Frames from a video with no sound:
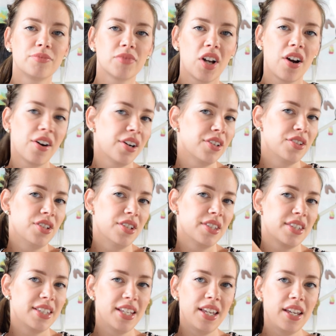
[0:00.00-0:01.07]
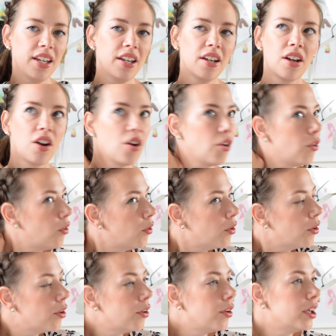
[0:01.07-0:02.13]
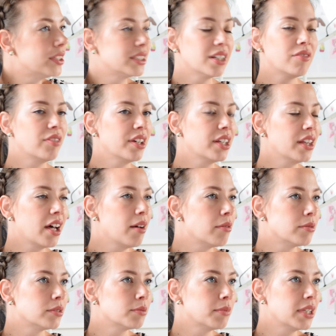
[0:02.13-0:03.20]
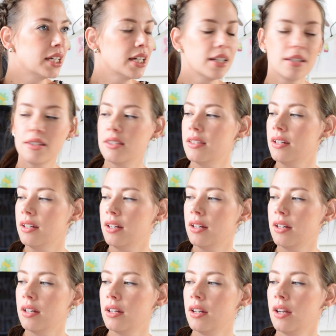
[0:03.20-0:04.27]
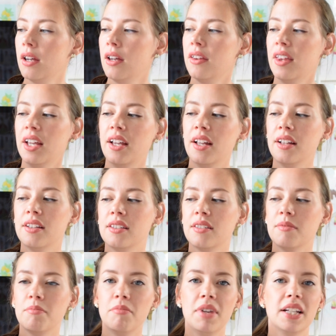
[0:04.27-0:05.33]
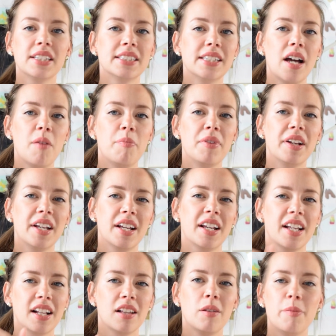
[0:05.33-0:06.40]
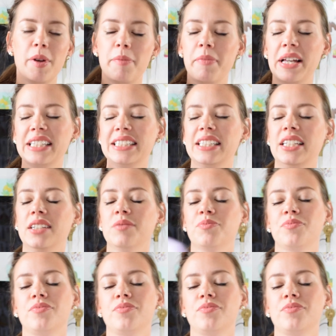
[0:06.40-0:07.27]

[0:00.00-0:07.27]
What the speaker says: hard to see and stuff like that because they get mixed up and it can get a little bit messy.